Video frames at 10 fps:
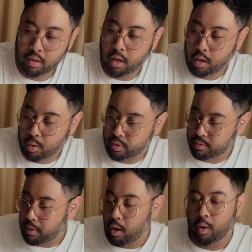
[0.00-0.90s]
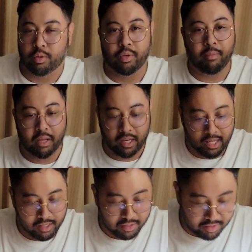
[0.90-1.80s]
Do you have my
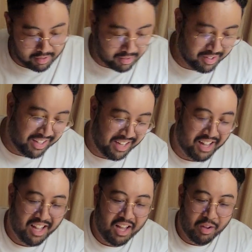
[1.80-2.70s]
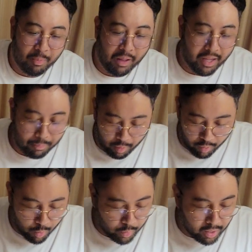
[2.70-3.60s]
list? Played
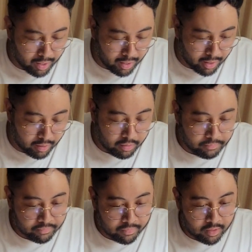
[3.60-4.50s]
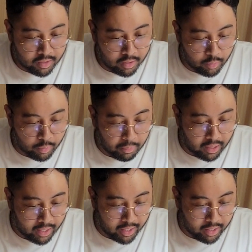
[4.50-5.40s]
Perona. We
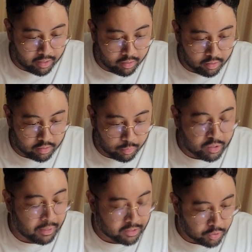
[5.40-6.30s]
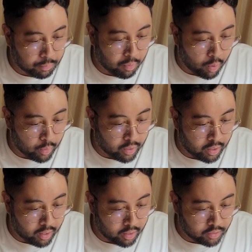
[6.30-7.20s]
played 2
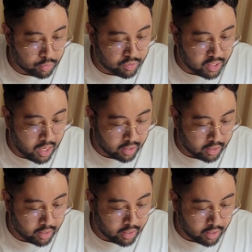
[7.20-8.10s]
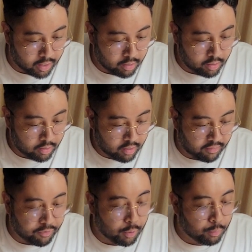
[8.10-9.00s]
Perona, 2 Saka, a
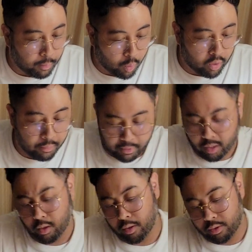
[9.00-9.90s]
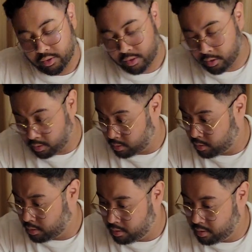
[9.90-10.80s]
few Moria mirrors,
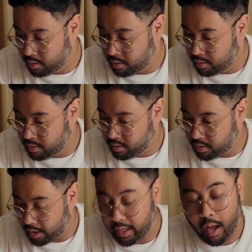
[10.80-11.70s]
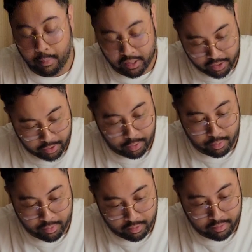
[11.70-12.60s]
a Yamato.